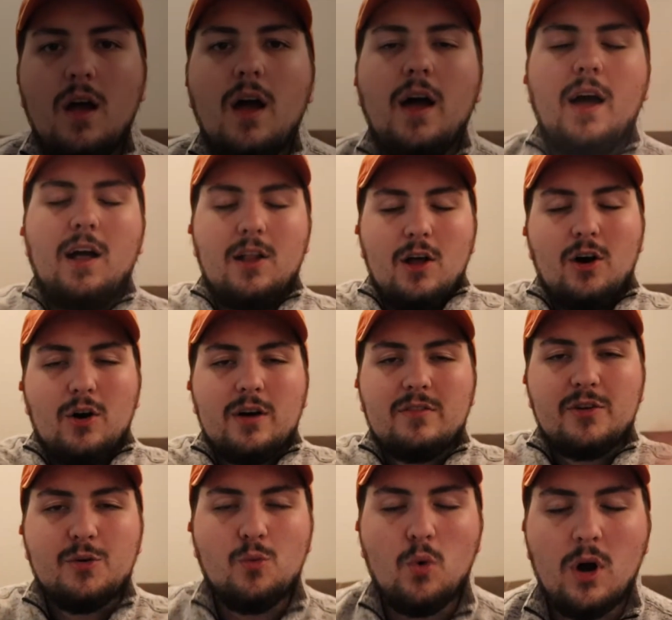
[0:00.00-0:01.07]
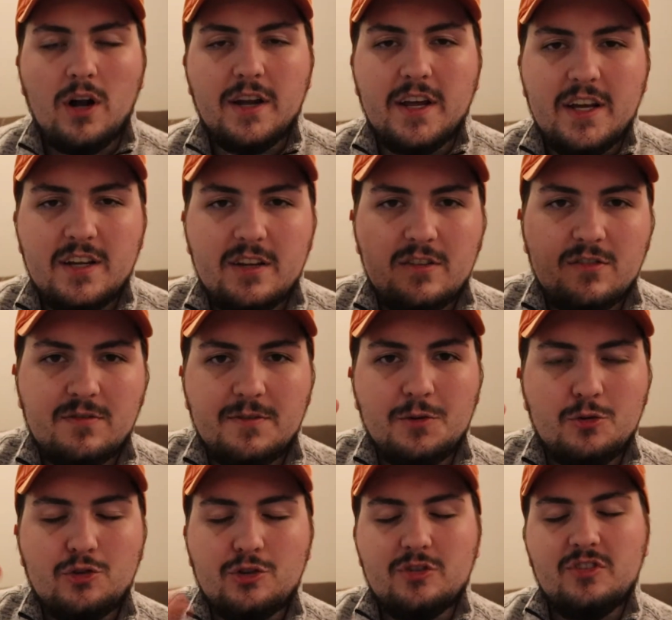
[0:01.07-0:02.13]
Hello everyone, it is
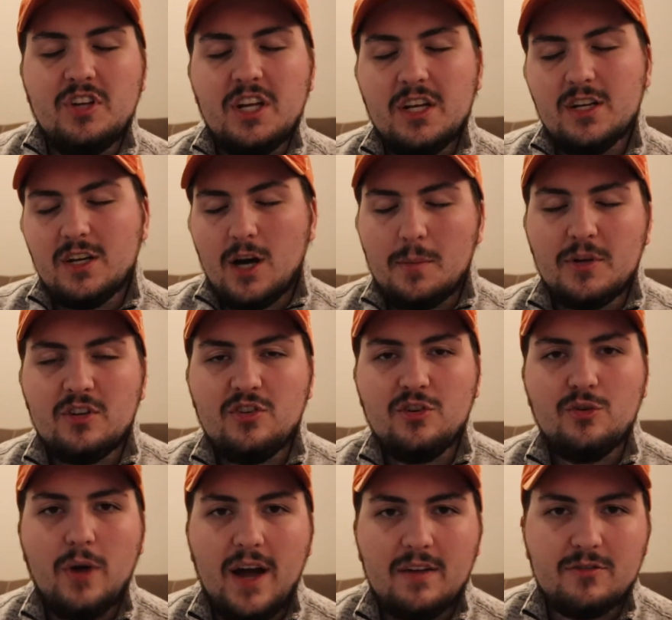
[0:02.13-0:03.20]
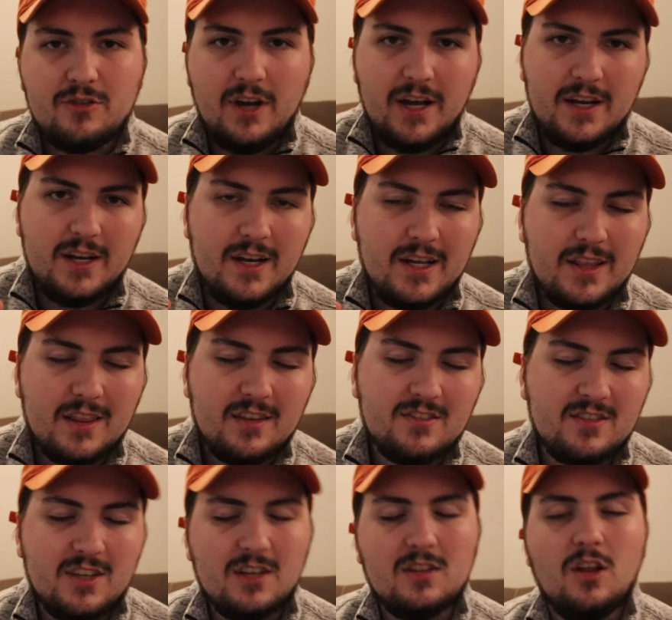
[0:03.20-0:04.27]
Future Dean coming to you after editing
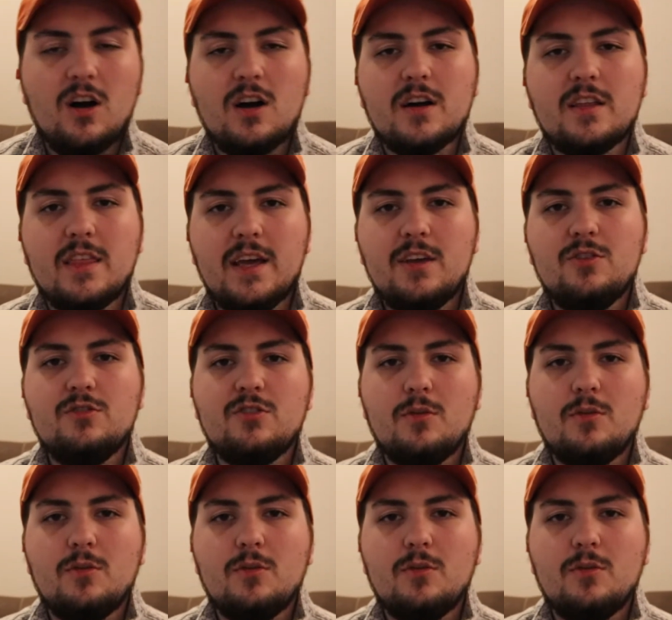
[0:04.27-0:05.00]
this gig log. Thank you so